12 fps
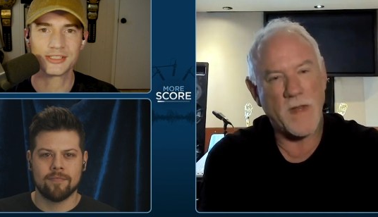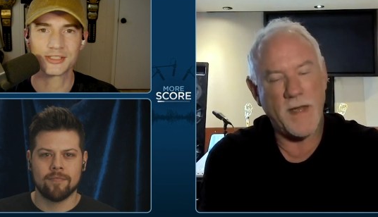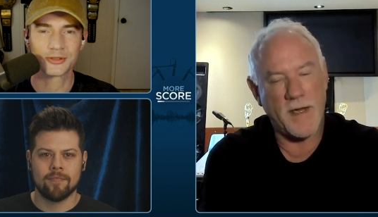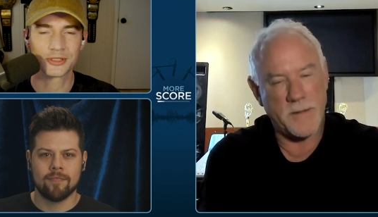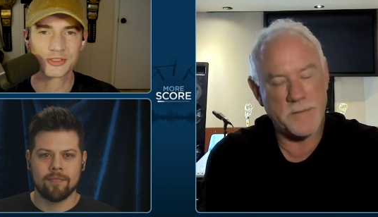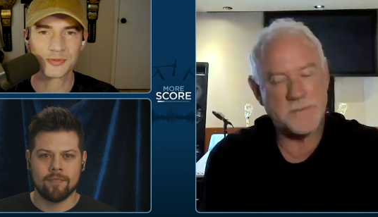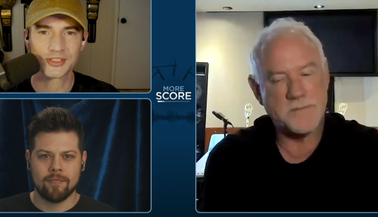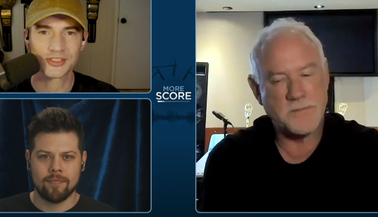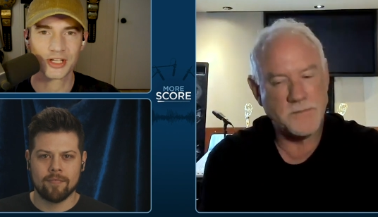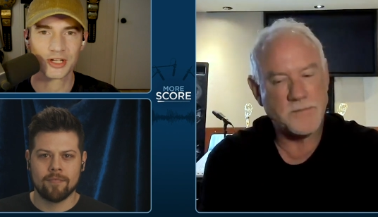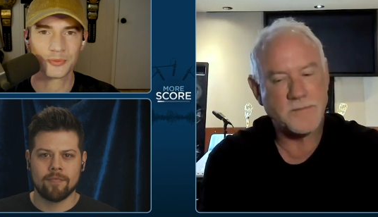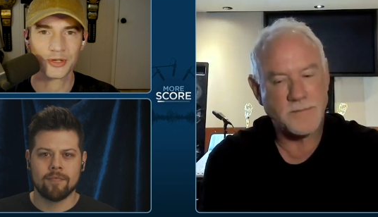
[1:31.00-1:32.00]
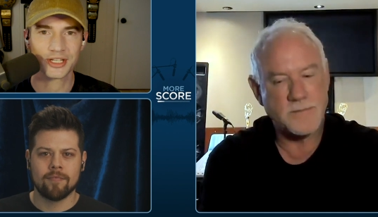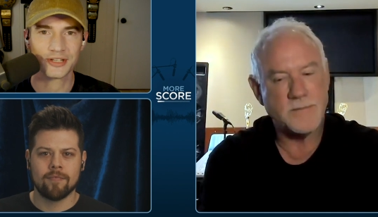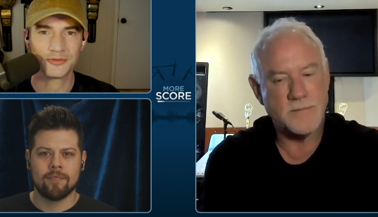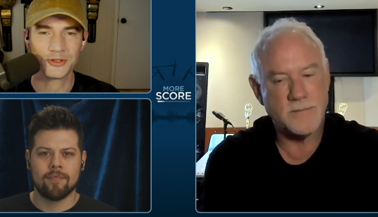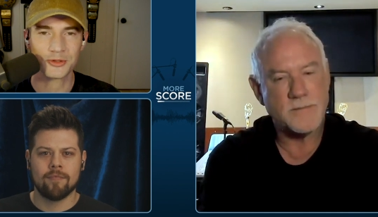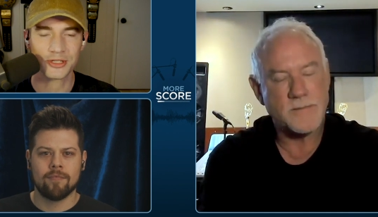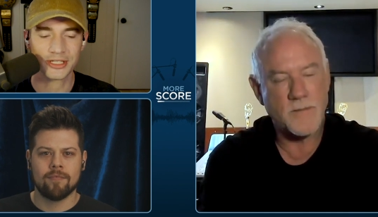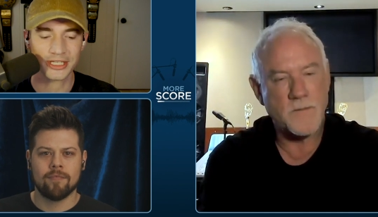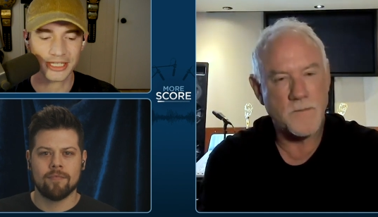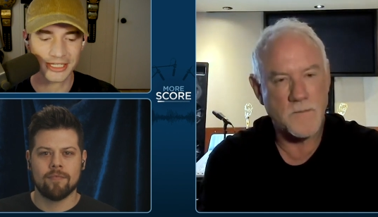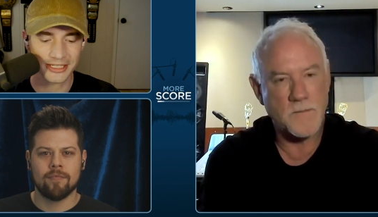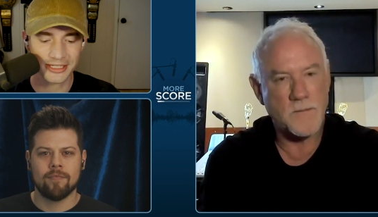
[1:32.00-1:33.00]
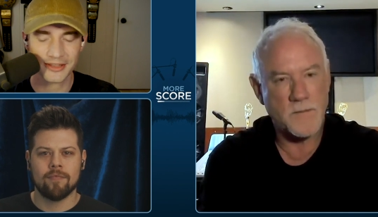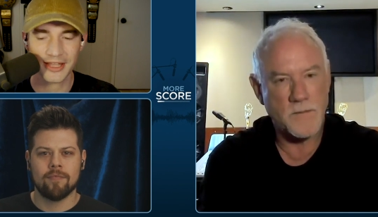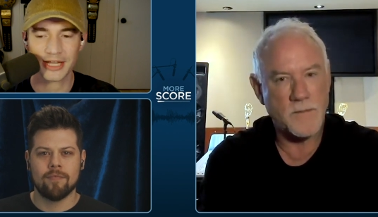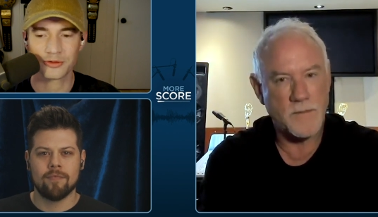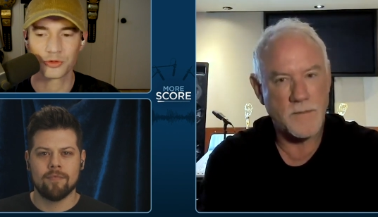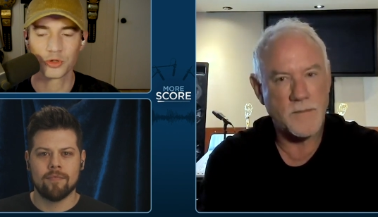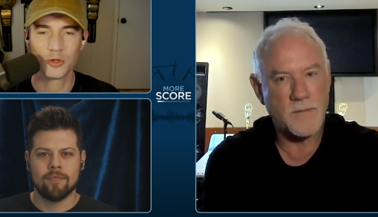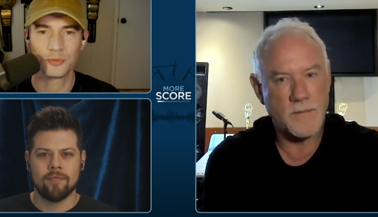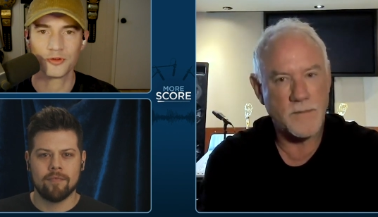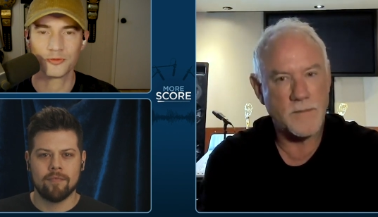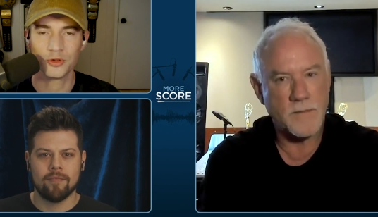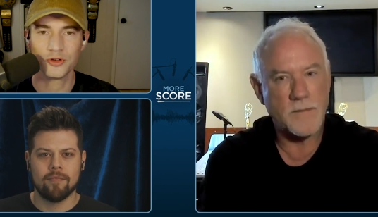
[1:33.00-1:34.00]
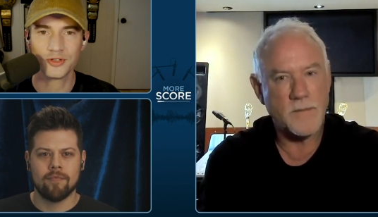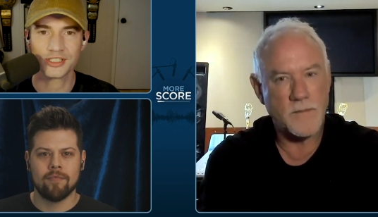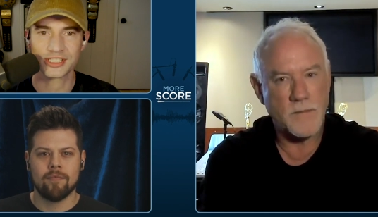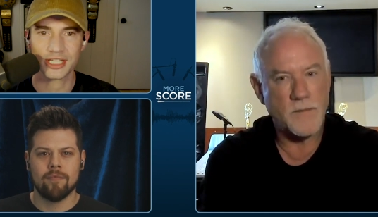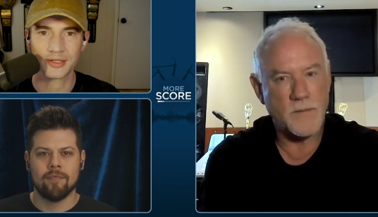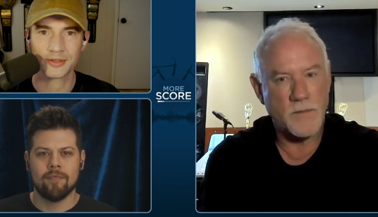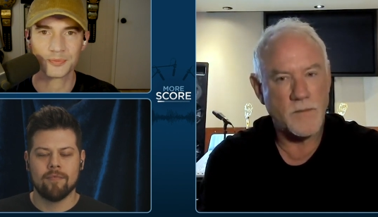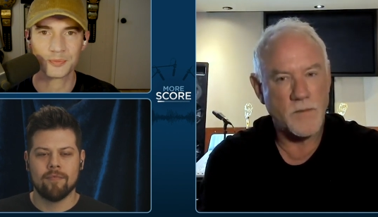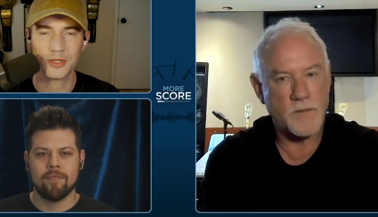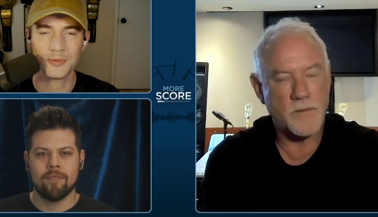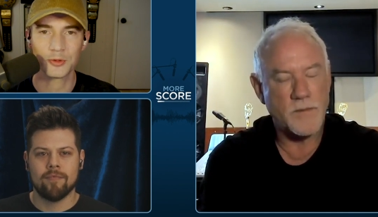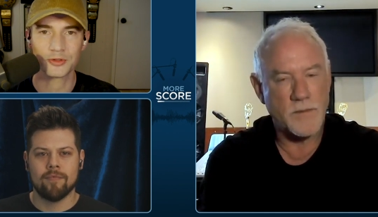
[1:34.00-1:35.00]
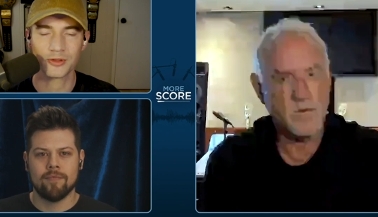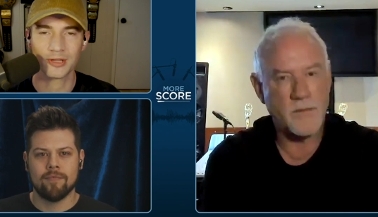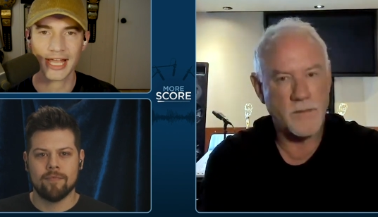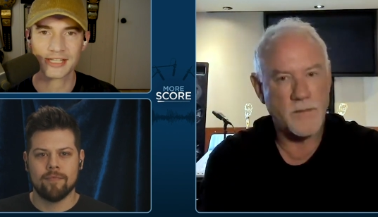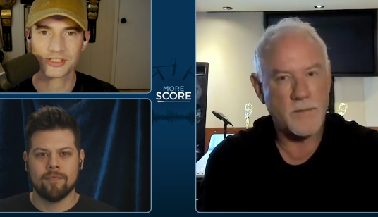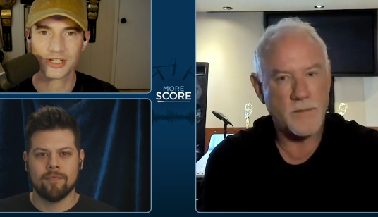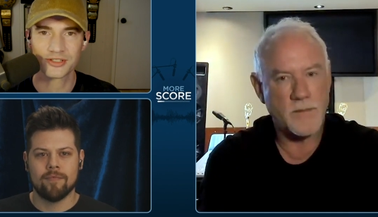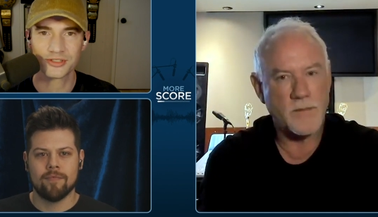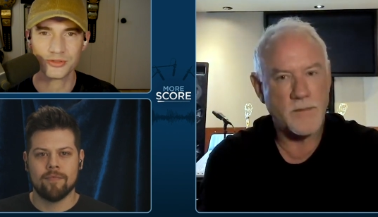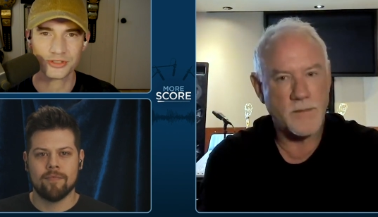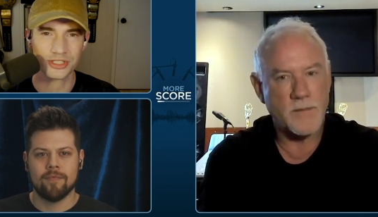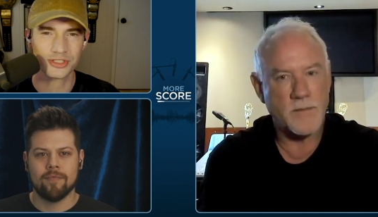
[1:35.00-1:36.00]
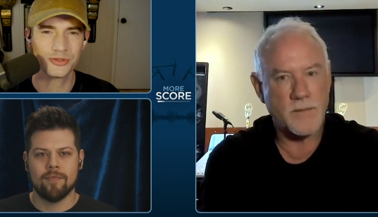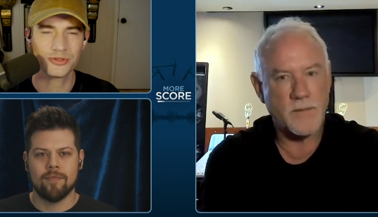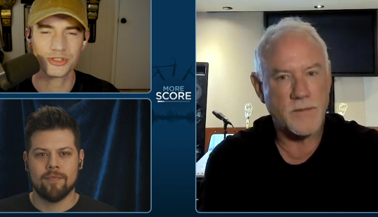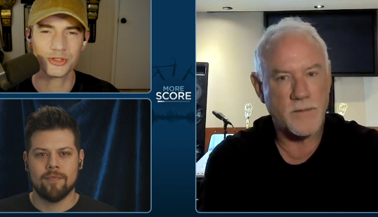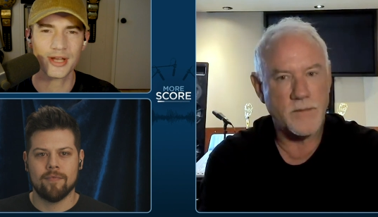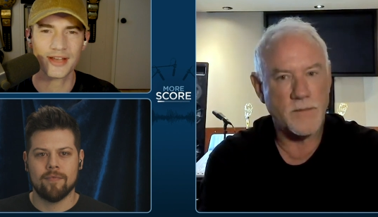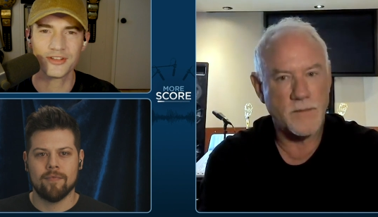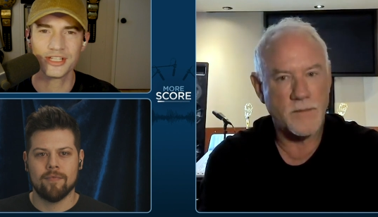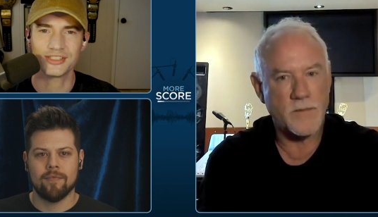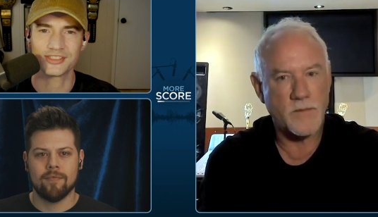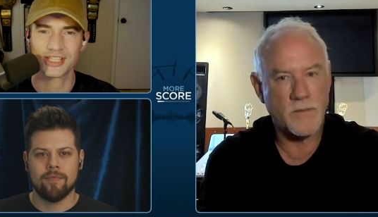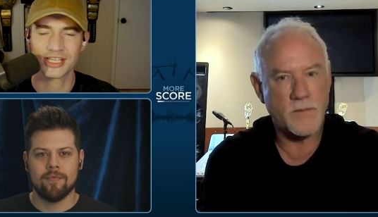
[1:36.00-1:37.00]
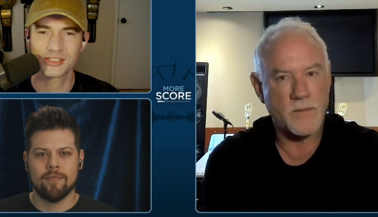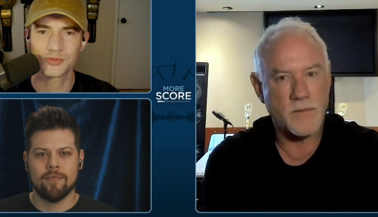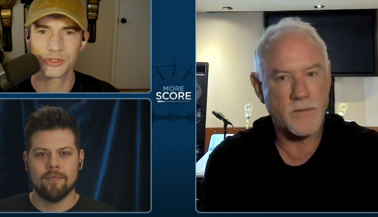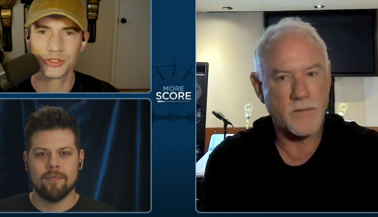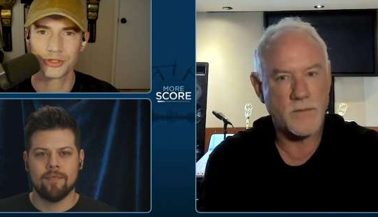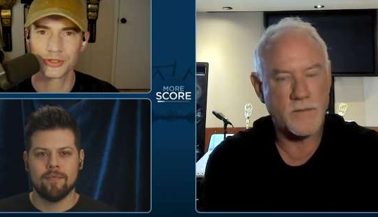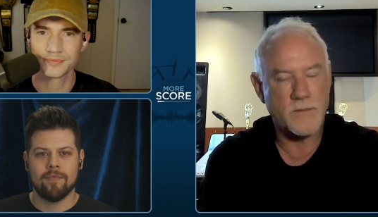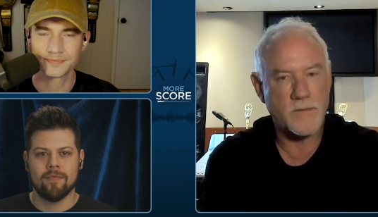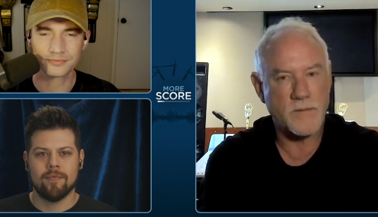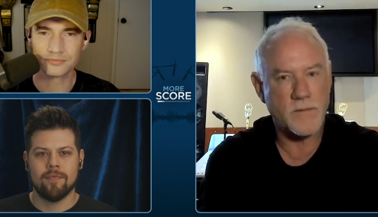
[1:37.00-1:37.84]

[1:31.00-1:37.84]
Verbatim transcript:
Speaker 1: writes a Christmas song, but if you can get into that group of movies that people latch onto, did you do you have any sense when you're